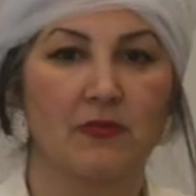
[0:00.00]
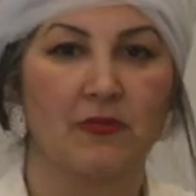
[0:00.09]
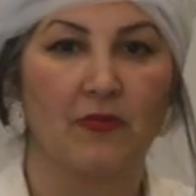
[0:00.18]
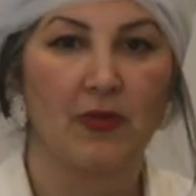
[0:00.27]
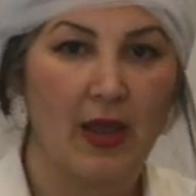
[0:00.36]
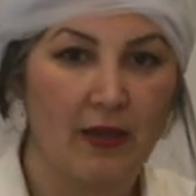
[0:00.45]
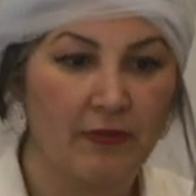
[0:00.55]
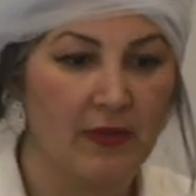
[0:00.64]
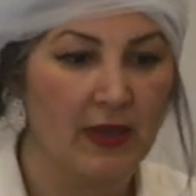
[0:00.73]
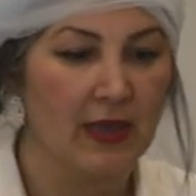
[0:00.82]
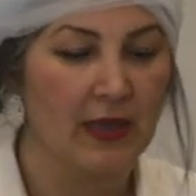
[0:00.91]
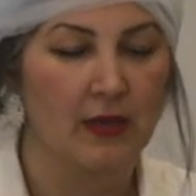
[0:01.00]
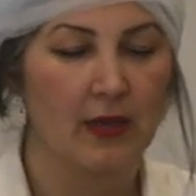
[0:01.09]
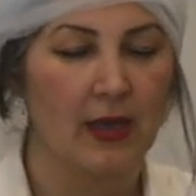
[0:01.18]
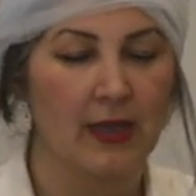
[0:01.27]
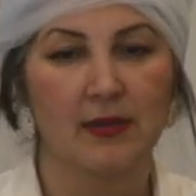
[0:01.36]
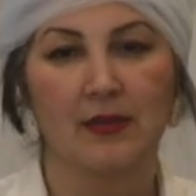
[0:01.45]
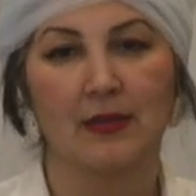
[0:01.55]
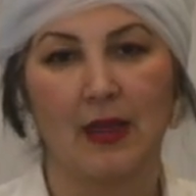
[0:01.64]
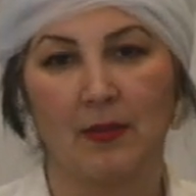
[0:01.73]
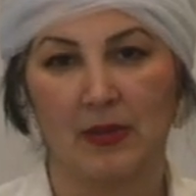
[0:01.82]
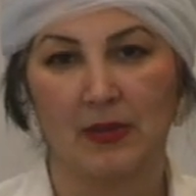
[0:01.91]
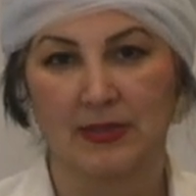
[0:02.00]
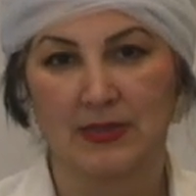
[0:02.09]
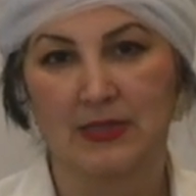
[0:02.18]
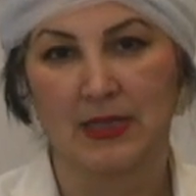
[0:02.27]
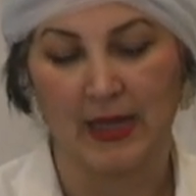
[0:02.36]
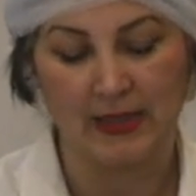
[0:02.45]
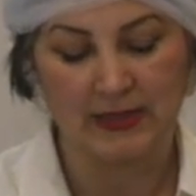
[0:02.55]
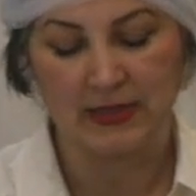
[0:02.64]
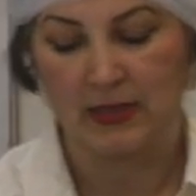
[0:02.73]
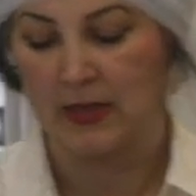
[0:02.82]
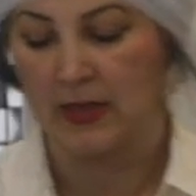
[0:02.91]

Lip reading: fluffy and kind of double its size.